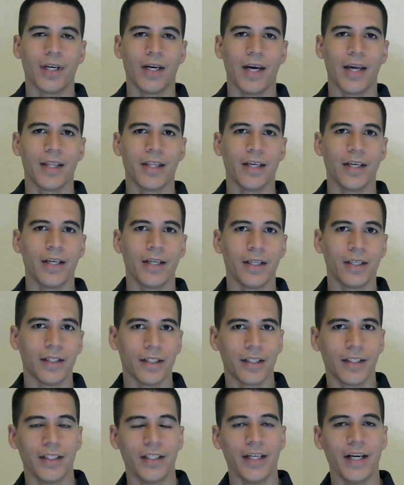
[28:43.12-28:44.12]
And
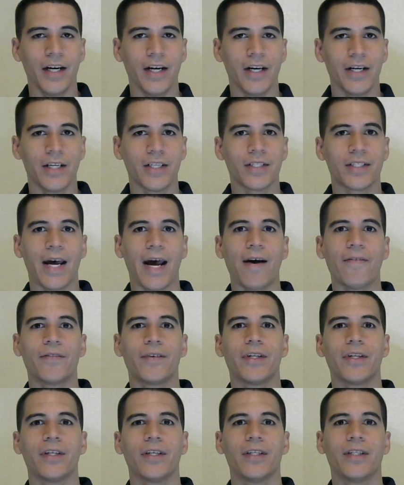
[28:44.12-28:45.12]
then years
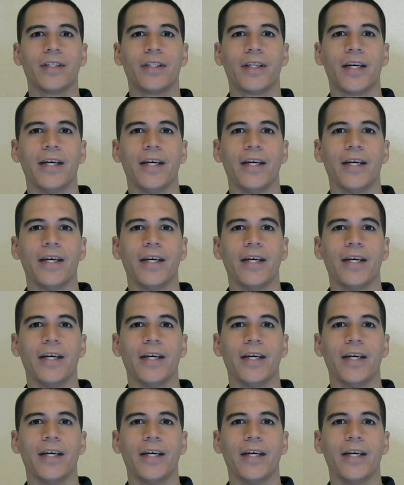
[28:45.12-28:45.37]
after